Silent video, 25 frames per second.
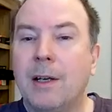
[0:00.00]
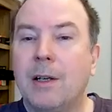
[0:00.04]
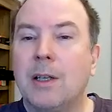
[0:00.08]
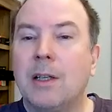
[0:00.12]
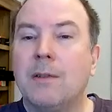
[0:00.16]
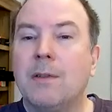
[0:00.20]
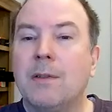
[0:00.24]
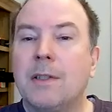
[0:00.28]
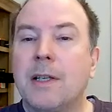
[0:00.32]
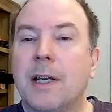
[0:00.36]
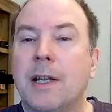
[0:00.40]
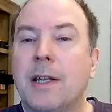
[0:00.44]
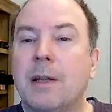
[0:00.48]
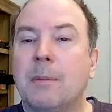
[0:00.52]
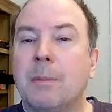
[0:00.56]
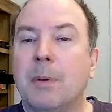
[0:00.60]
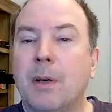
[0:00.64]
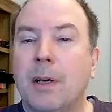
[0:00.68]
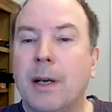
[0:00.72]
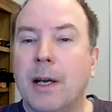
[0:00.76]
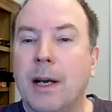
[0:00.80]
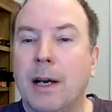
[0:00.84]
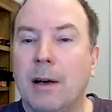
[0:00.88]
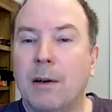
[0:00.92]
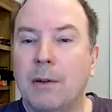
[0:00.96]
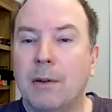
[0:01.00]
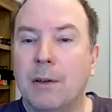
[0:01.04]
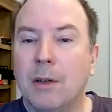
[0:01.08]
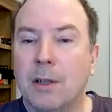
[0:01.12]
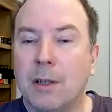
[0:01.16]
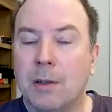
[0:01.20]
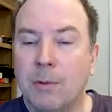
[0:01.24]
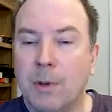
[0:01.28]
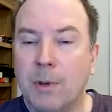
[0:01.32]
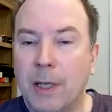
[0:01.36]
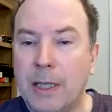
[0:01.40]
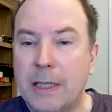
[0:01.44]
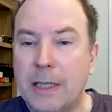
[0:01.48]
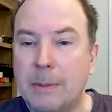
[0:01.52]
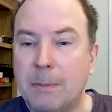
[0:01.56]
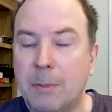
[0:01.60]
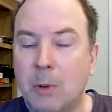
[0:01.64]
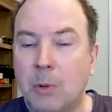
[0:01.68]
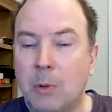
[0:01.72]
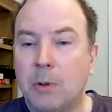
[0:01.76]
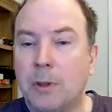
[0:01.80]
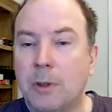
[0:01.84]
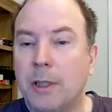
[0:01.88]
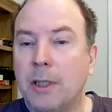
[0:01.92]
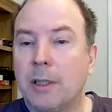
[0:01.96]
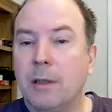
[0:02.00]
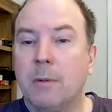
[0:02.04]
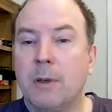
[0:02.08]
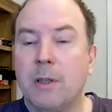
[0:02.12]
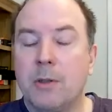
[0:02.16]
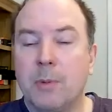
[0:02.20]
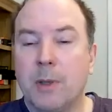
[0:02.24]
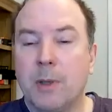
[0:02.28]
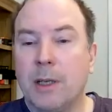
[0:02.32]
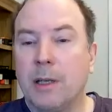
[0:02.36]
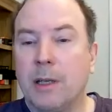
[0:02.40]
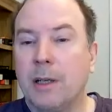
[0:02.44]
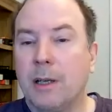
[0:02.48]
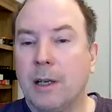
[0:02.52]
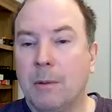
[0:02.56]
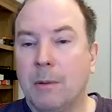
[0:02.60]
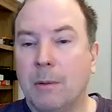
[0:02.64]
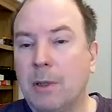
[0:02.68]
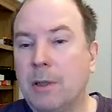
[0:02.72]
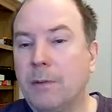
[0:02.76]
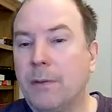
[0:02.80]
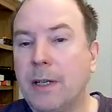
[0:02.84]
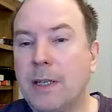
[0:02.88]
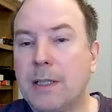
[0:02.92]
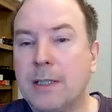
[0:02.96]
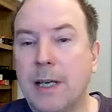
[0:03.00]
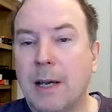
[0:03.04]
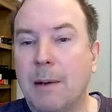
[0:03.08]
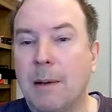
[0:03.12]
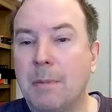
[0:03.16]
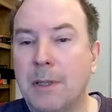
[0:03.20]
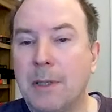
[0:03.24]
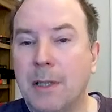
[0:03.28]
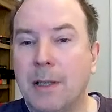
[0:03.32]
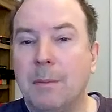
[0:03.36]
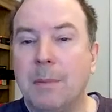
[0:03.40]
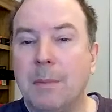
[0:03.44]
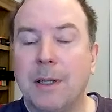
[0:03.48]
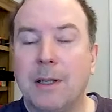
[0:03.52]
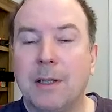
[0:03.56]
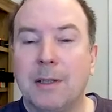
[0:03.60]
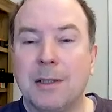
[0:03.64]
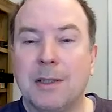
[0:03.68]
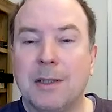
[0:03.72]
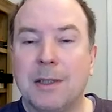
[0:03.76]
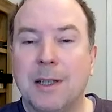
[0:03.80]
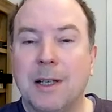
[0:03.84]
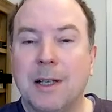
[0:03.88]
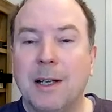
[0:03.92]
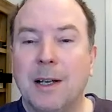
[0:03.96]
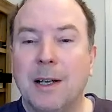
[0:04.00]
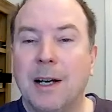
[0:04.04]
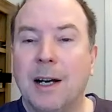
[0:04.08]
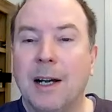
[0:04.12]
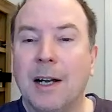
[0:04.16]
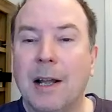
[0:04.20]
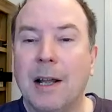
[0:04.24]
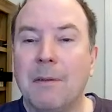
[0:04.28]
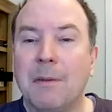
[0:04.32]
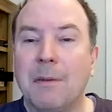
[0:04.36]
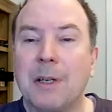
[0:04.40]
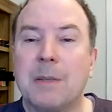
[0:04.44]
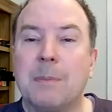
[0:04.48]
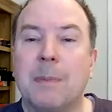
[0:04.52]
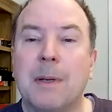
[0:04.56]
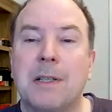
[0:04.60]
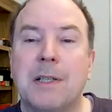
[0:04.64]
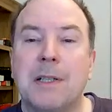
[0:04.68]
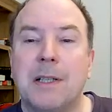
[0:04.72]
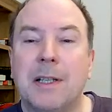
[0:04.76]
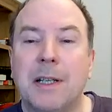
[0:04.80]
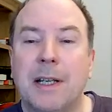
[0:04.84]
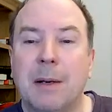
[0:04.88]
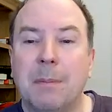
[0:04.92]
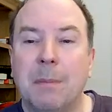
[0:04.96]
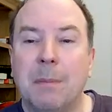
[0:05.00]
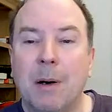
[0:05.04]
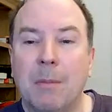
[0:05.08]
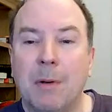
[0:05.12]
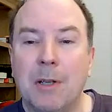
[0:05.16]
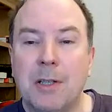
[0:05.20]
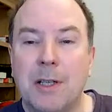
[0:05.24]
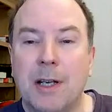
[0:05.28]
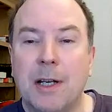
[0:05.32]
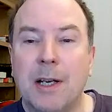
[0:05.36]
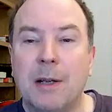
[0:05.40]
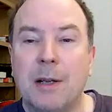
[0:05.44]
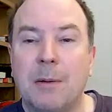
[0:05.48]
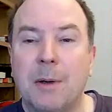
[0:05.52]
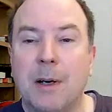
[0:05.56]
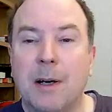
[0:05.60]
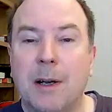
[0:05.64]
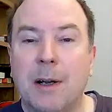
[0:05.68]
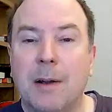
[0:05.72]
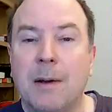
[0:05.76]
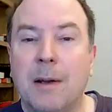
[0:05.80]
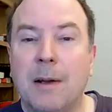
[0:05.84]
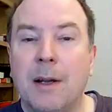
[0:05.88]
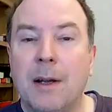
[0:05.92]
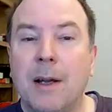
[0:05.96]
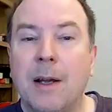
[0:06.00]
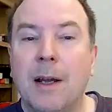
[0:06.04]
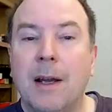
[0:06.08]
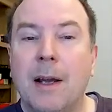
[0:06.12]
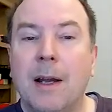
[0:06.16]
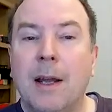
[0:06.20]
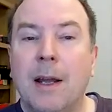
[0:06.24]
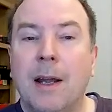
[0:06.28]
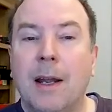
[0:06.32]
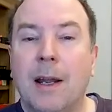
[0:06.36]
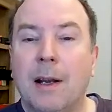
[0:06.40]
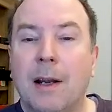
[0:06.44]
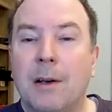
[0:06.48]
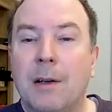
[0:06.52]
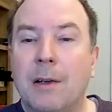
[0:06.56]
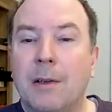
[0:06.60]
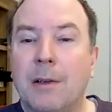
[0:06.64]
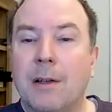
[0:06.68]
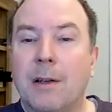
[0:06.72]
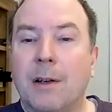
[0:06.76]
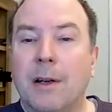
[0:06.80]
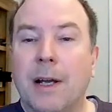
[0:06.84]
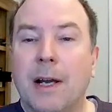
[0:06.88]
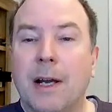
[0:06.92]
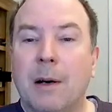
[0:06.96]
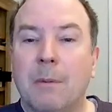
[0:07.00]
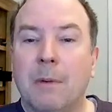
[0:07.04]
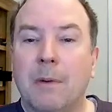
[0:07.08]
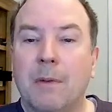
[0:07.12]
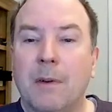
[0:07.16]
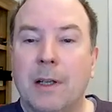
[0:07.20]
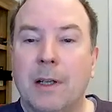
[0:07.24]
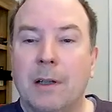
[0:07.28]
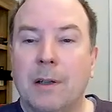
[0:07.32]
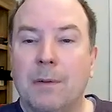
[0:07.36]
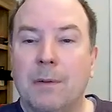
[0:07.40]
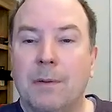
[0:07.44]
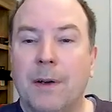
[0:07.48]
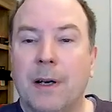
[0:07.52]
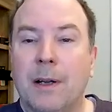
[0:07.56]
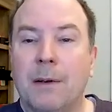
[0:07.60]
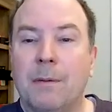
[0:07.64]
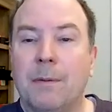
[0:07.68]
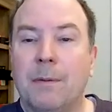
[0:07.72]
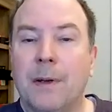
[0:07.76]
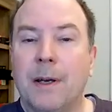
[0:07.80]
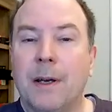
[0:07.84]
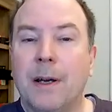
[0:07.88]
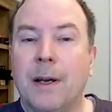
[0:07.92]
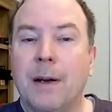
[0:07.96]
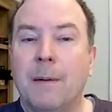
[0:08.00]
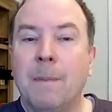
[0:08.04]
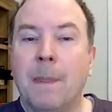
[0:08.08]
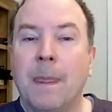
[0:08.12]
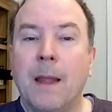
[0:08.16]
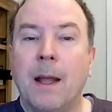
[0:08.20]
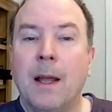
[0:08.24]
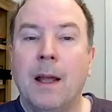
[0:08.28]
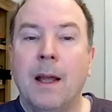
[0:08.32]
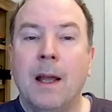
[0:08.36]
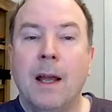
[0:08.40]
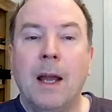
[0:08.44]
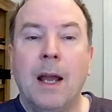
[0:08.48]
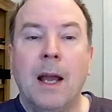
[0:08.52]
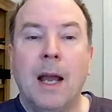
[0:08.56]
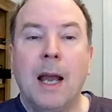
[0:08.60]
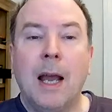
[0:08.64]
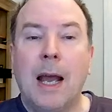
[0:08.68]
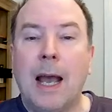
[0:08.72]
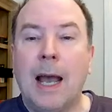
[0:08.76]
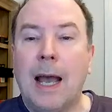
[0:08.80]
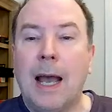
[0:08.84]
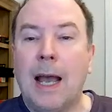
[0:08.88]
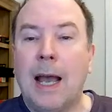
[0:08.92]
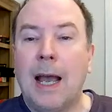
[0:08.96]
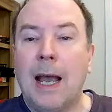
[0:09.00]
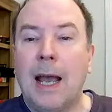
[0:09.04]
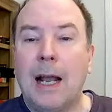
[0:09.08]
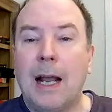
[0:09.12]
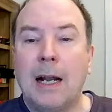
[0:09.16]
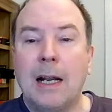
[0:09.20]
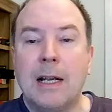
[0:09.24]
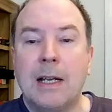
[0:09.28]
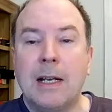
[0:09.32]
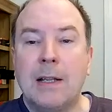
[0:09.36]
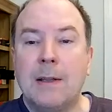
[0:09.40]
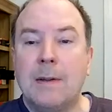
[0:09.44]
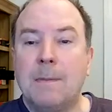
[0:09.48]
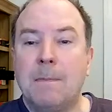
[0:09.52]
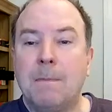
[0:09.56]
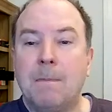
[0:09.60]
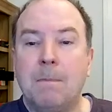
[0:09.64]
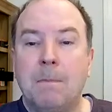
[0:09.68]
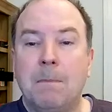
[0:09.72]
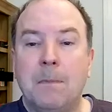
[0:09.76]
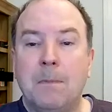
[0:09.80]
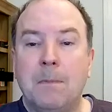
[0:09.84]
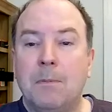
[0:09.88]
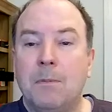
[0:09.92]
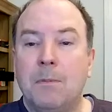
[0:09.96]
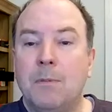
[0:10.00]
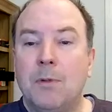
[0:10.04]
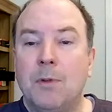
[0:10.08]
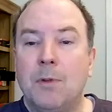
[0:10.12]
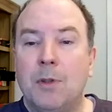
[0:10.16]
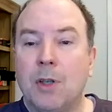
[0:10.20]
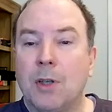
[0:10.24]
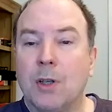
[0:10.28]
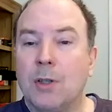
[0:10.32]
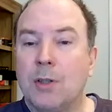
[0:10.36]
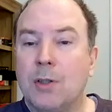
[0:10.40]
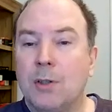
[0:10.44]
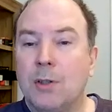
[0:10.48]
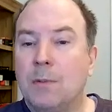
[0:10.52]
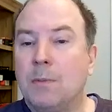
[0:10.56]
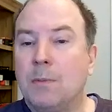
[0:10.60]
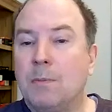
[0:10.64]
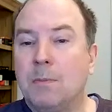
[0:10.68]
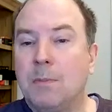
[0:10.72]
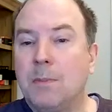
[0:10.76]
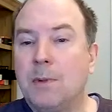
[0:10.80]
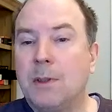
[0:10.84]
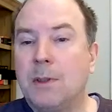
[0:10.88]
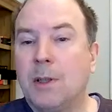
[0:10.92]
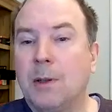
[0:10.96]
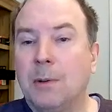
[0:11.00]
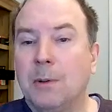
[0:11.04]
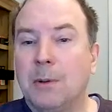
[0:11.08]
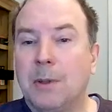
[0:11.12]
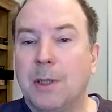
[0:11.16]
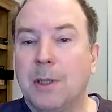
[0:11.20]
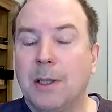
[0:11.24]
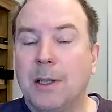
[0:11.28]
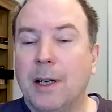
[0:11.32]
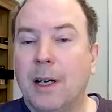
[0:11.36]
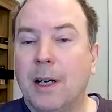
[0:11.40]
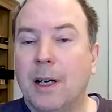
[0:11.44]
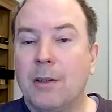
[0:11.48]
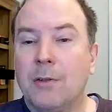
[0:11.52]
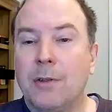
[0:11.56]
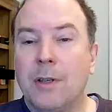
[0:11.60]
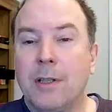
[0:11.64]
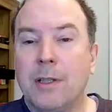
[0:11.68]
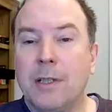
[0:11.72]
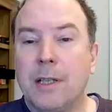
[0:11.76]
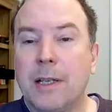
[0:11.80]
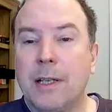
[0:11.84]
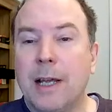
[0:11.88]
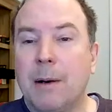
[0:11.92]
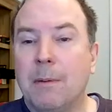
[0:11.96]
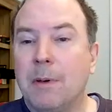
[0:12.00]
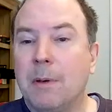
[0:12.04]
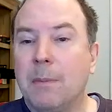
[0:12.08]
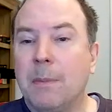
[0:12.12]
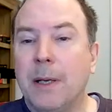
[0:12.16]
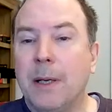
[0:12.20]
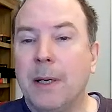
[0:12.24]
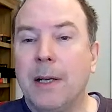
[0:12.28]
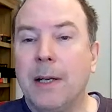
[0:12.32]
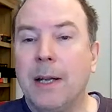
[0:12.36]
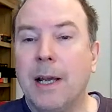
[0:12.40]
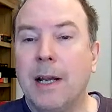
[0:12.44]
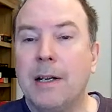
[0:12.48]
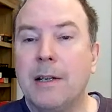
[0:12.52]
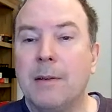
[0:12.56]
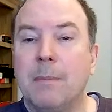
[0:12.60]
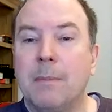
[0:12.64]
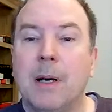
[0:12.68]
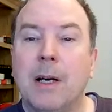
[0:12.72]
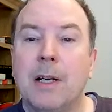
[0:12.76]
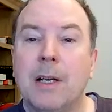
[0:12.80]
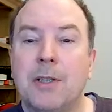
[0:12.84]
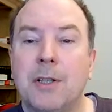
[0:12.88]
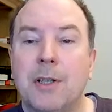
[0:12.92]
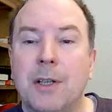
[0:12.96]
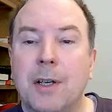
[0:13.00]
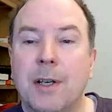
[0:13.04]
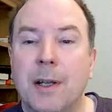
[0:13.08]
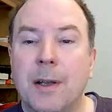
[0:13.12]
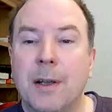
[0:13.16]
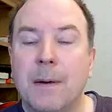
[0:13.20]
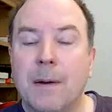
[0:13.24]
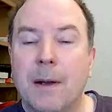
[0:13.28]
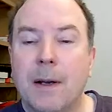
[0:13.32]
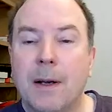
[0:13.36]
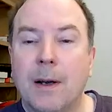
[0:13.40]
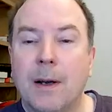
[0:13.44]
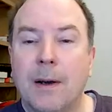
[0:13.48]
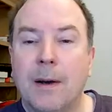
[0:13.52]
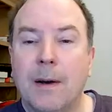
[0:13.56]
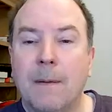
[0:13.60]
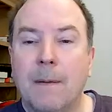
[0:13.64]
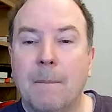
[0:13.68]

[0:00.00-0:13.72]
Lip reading: I could have sent the book out, got a really small deal, which I would have accepted because I never expected to get published anyway. It could have gone out with little fanfare and just sold in the hundreds, and that would have been the end of my journey.